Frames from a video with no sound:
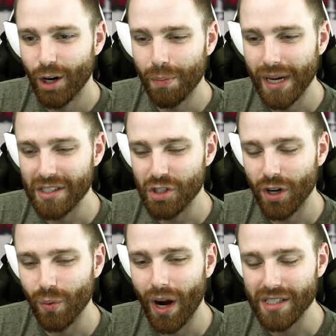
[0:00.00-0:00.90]
Hope you guys
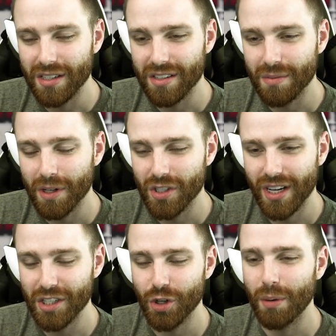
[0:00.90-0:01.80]
enjoyed watching this as much as I
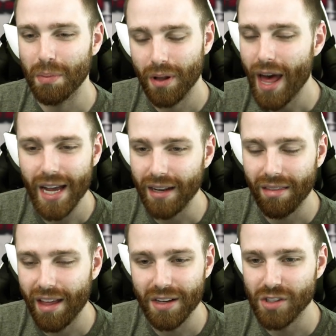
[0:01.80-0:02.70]
enjoyed playing it.
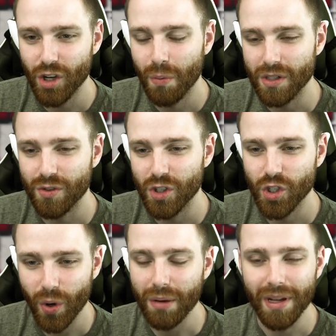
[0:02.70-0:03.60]
Thank you so much for
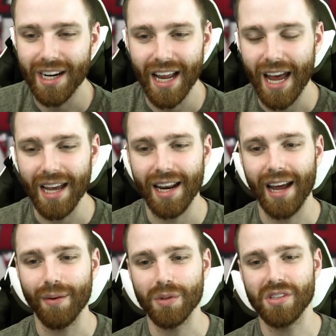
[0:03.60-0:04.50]
joining me today, and
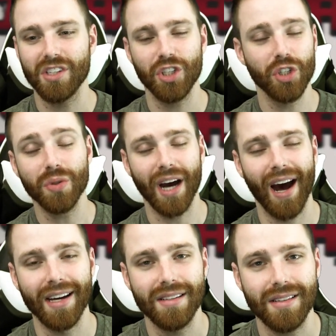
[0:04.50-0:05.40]
I will see you
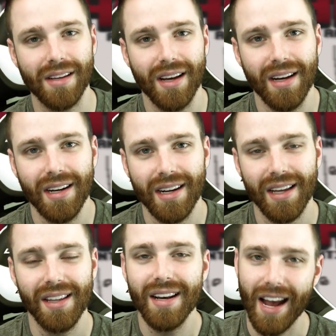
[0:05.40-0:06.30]
guys
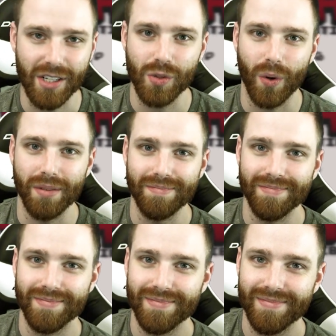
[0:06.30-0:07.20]
in the next one.
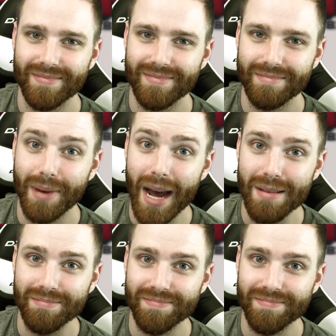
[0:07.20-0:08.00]
Bye.